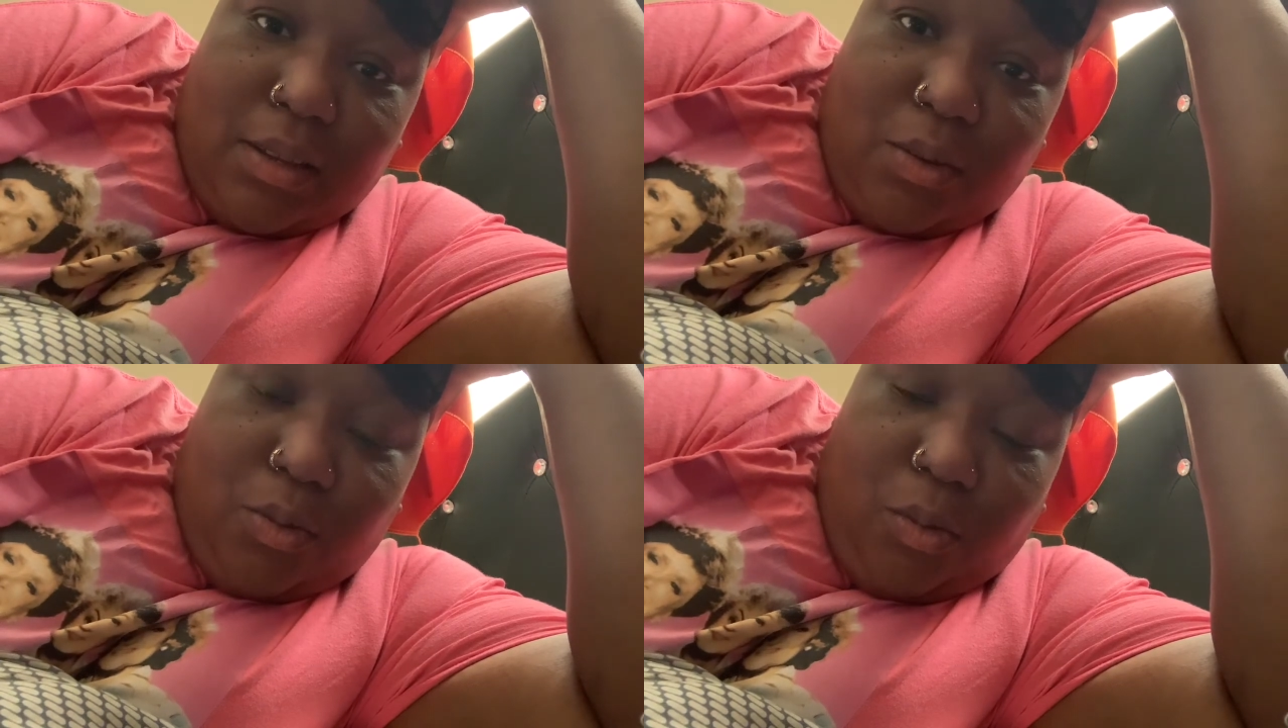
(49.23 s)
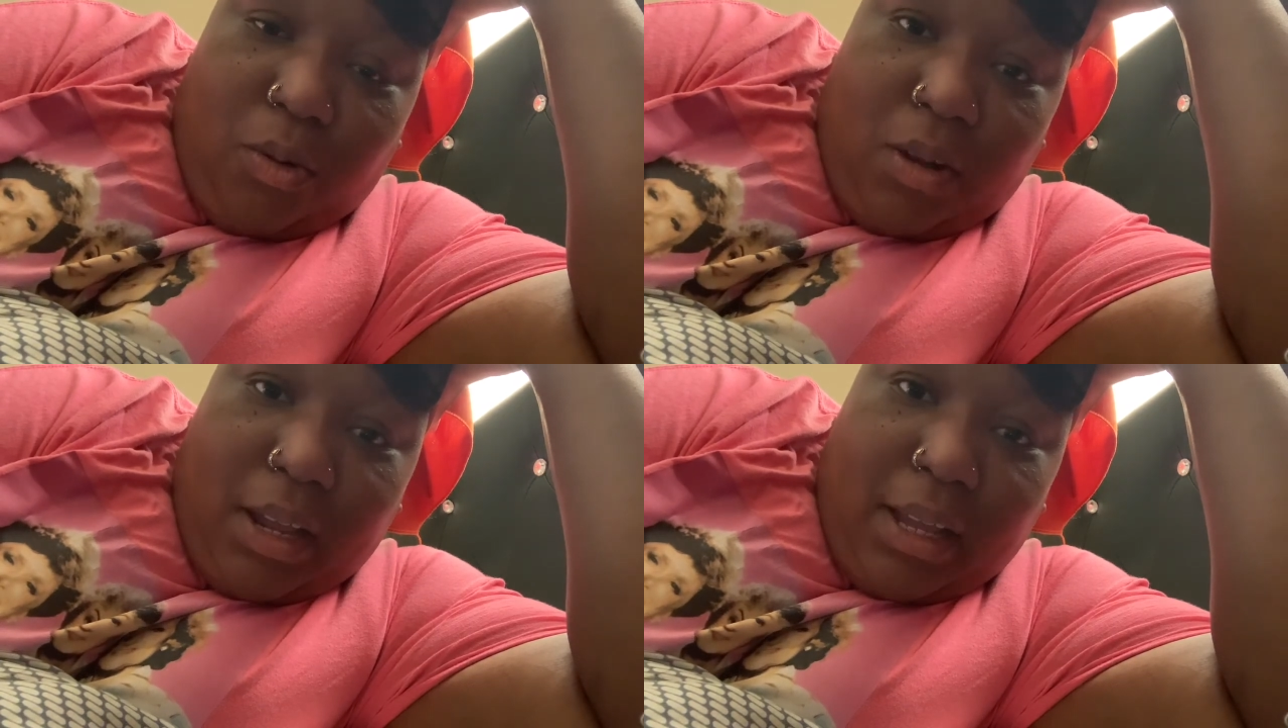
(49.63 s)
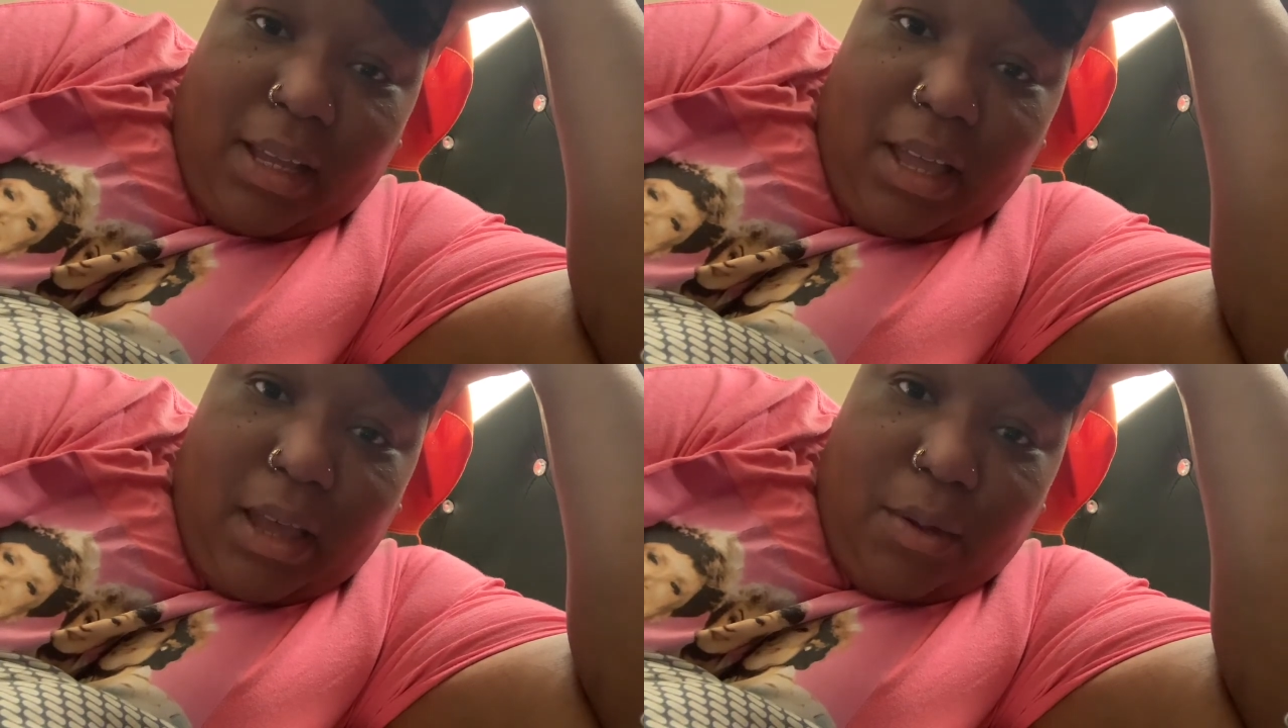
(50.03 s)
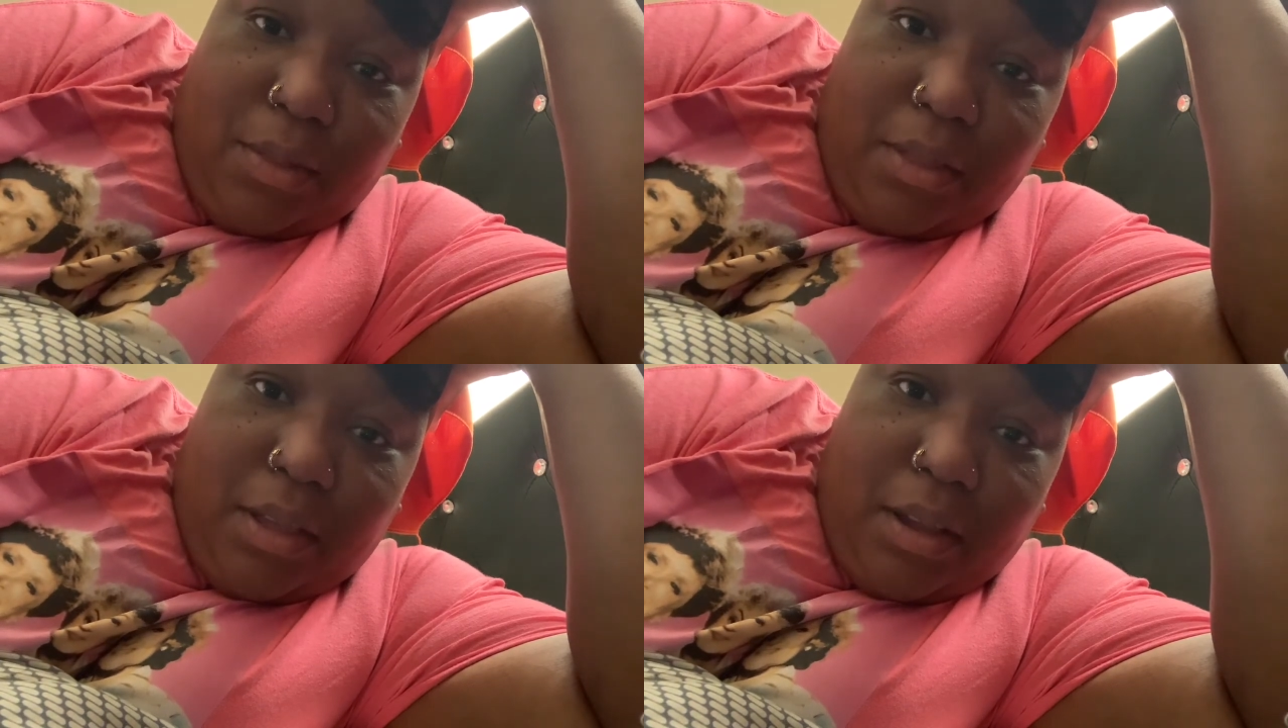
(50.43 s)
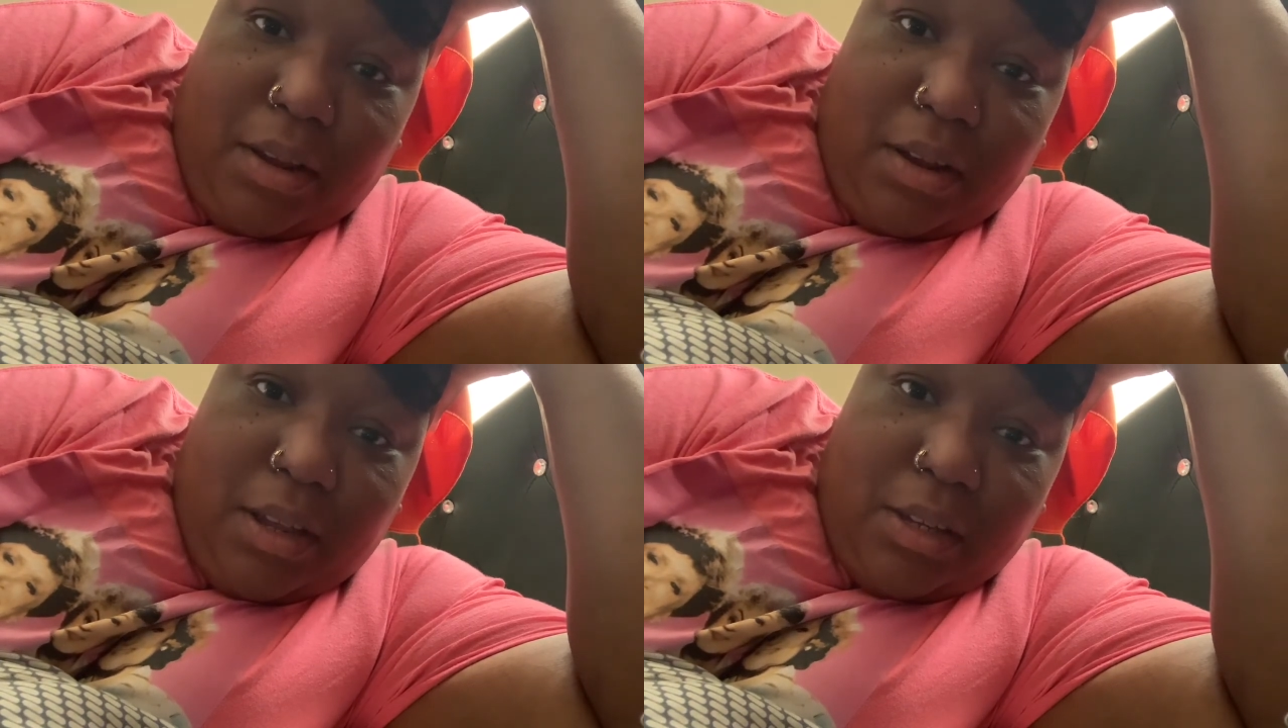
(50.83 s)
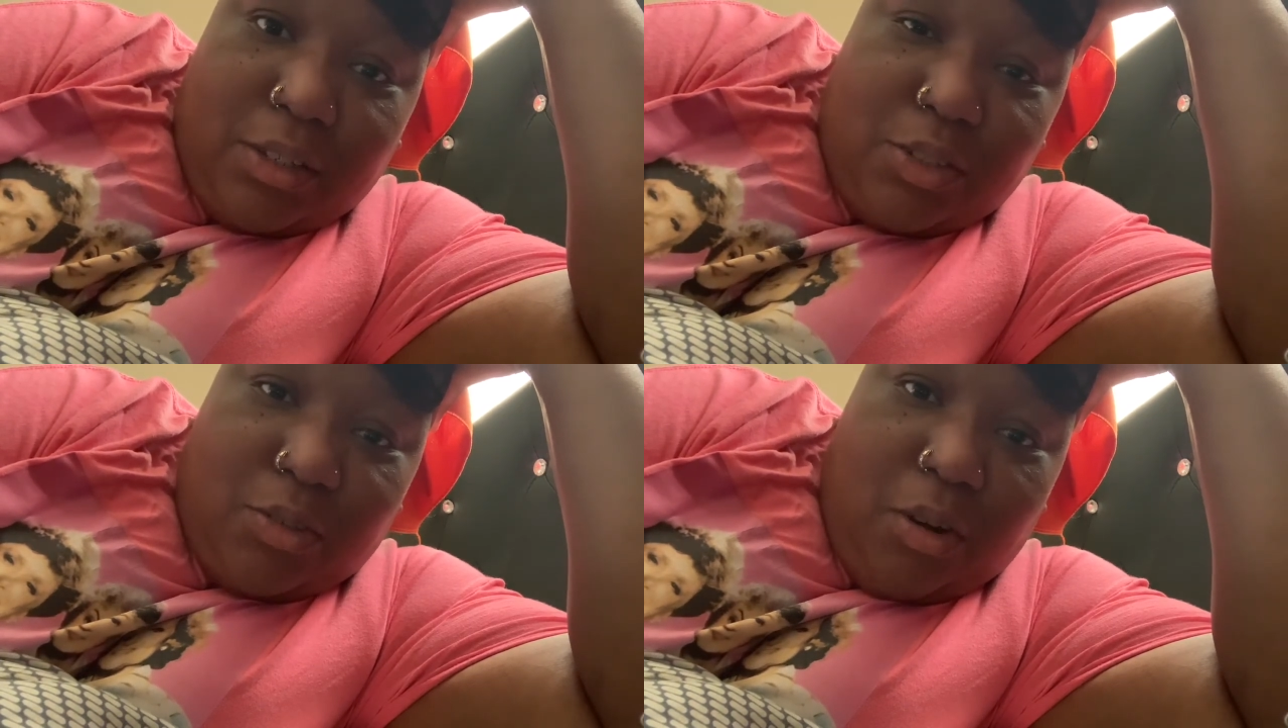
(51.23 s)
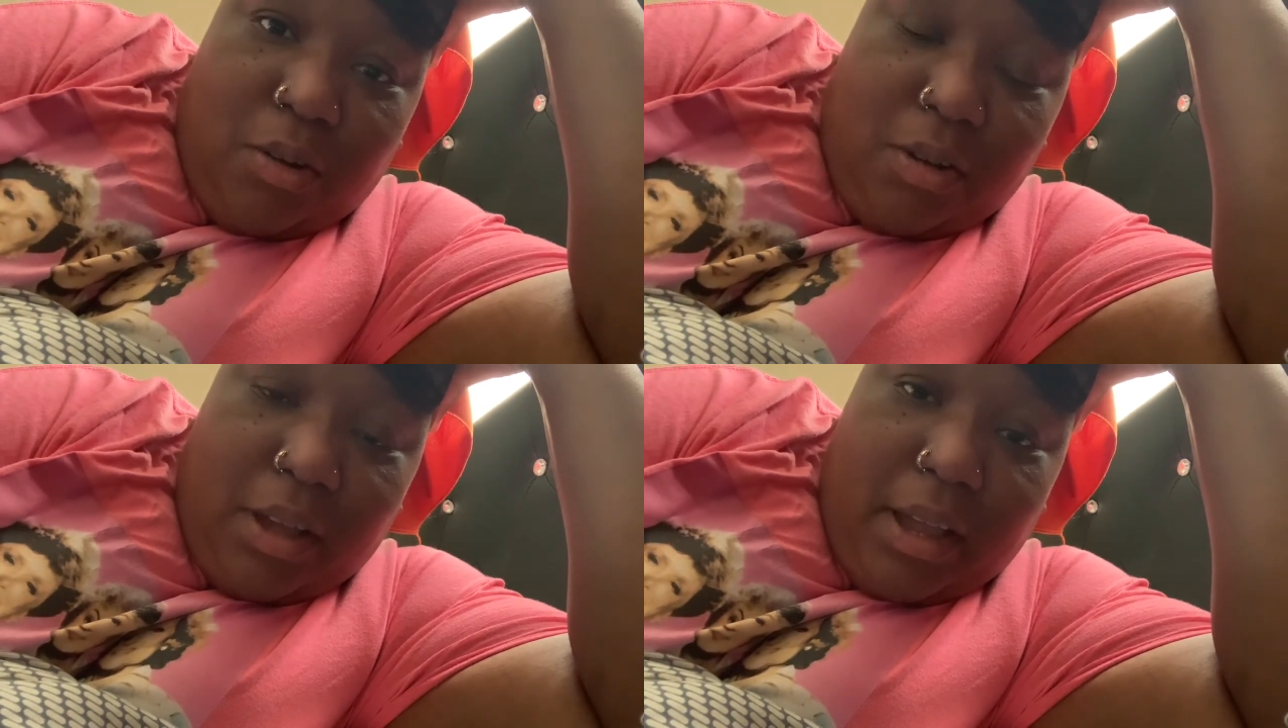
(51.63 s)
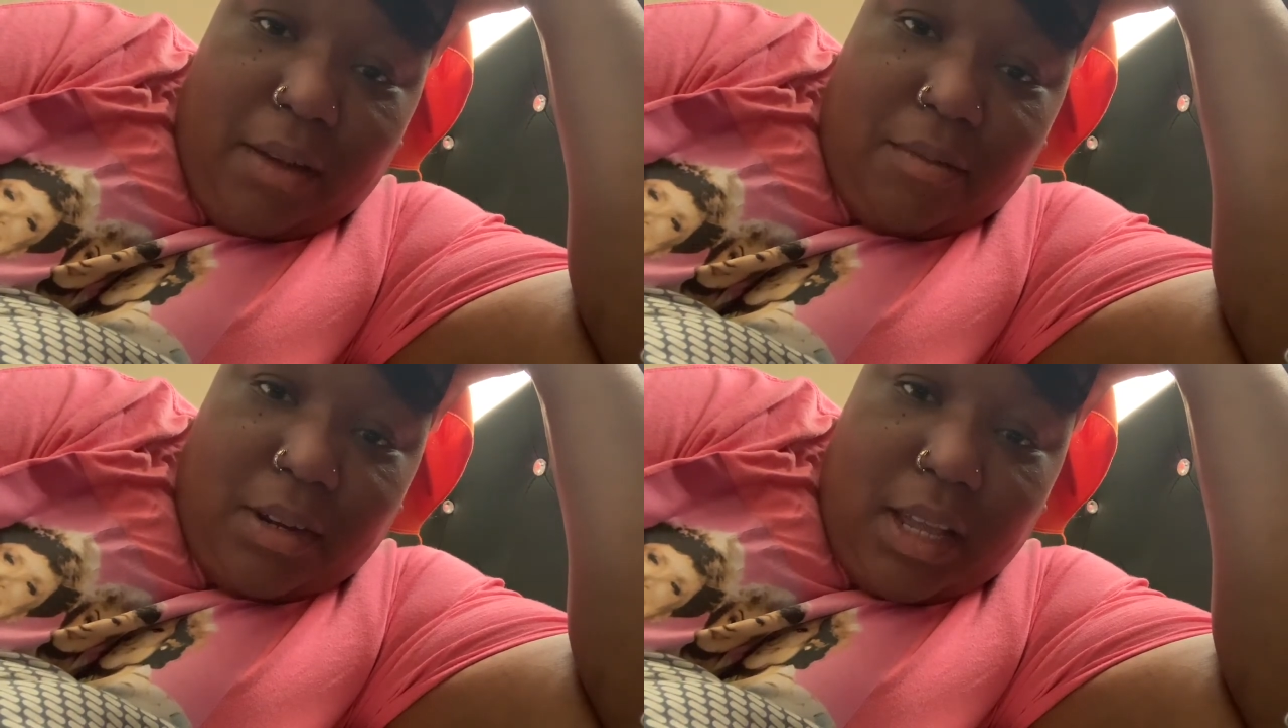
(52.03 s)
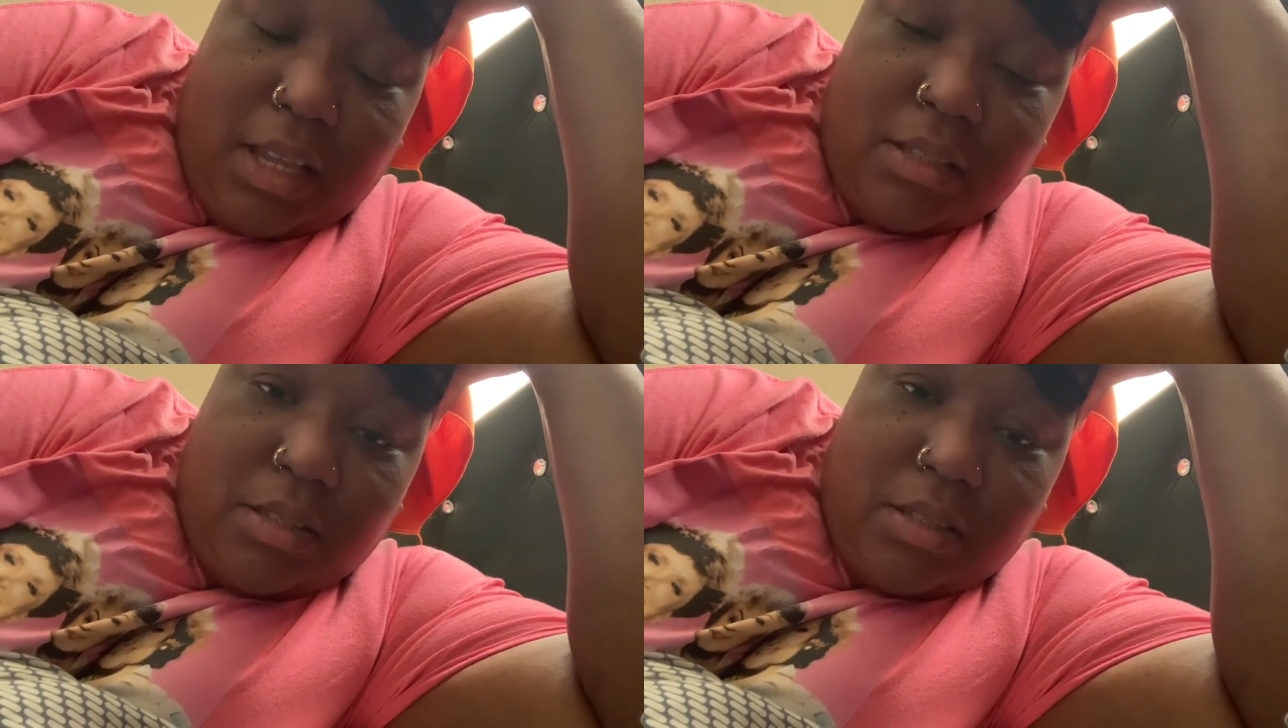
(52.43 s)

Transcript: growing healthier and stronger every day,